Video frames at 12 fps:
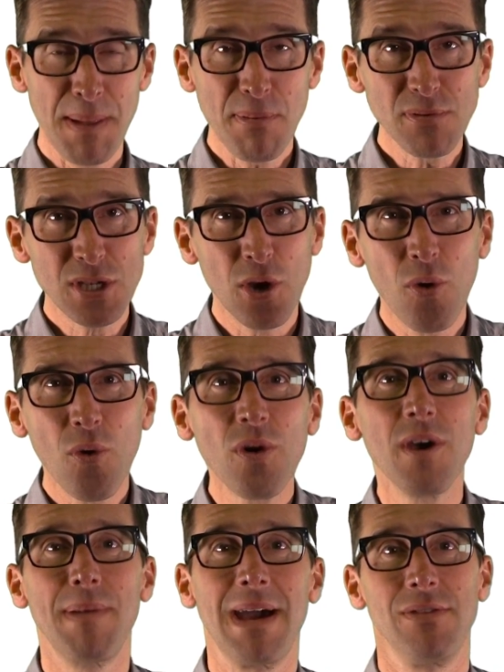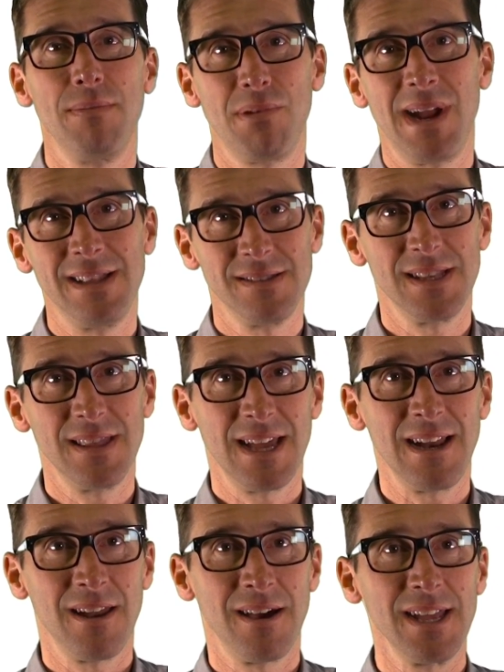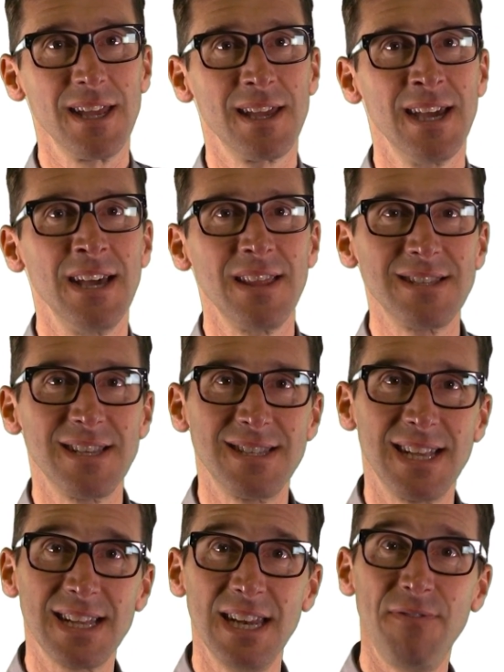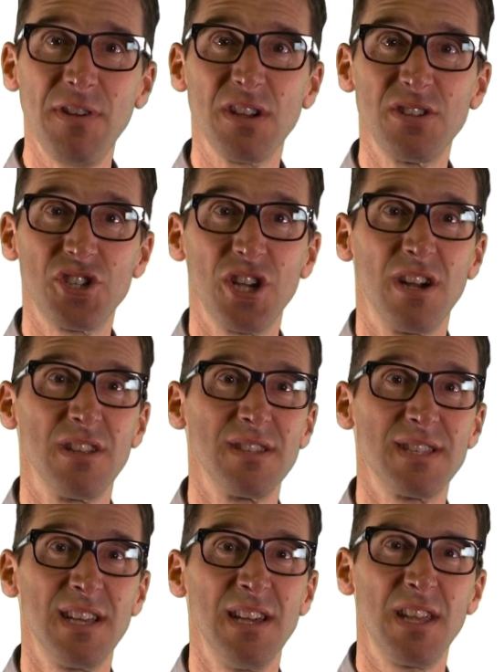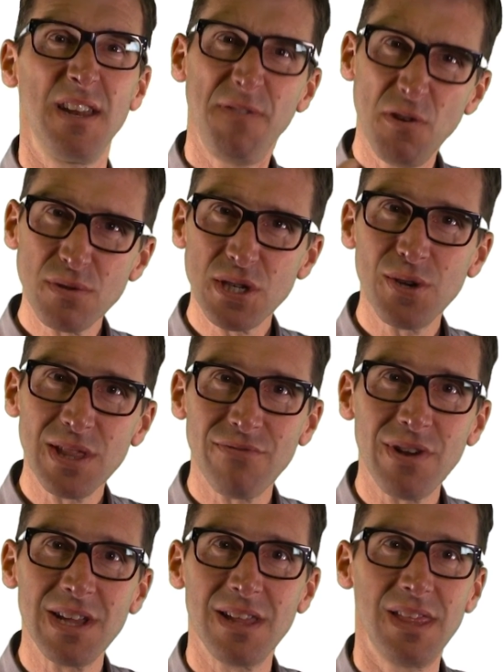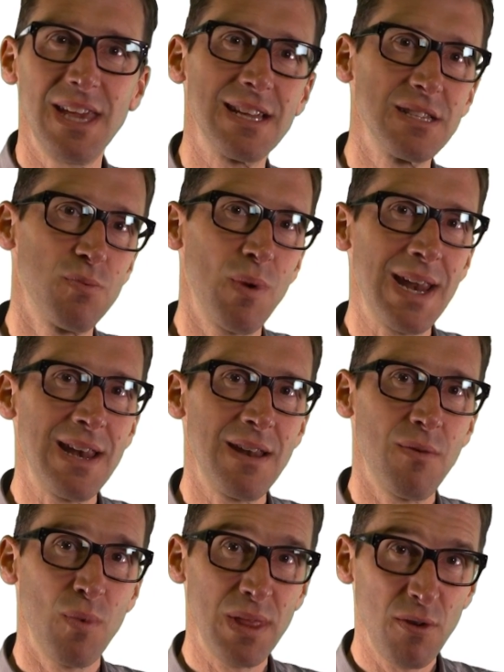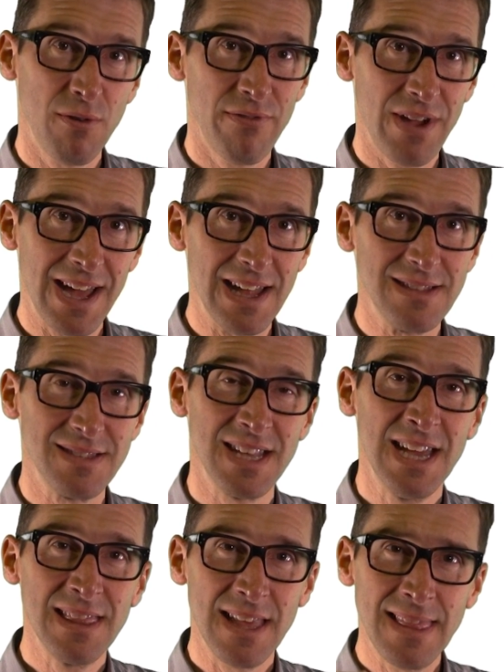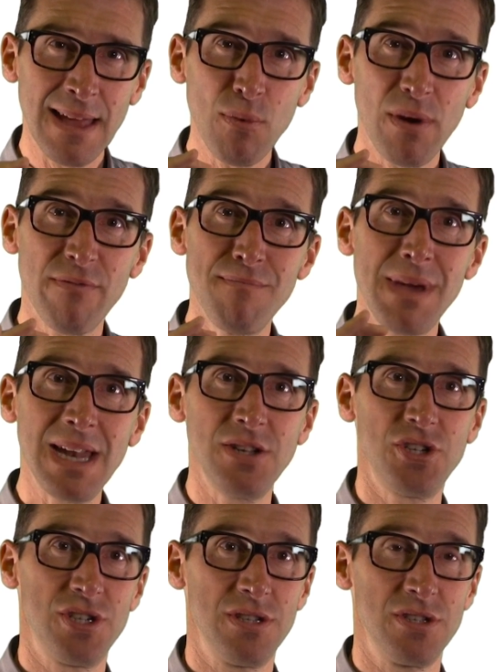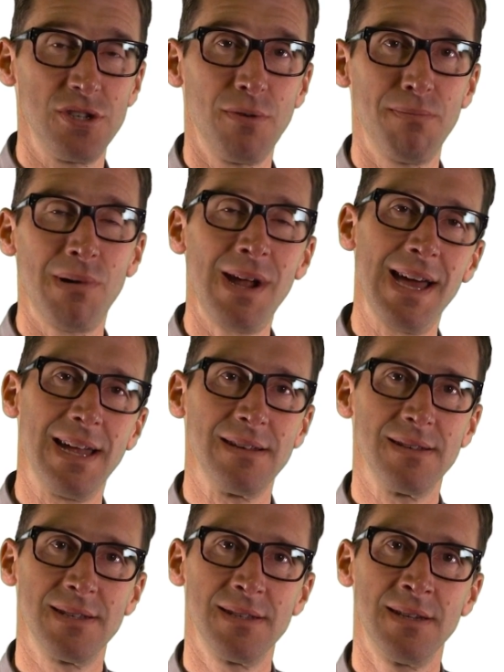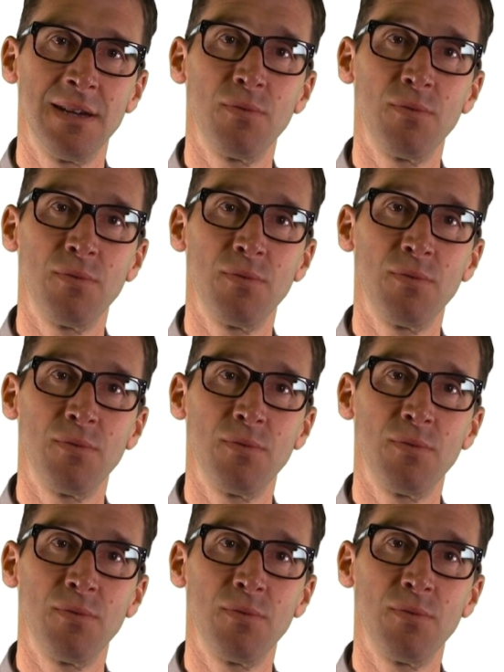people talk about the brands that they like. There's a significant chance that if you're doing the right things with your fans, then they will have mentioned your brand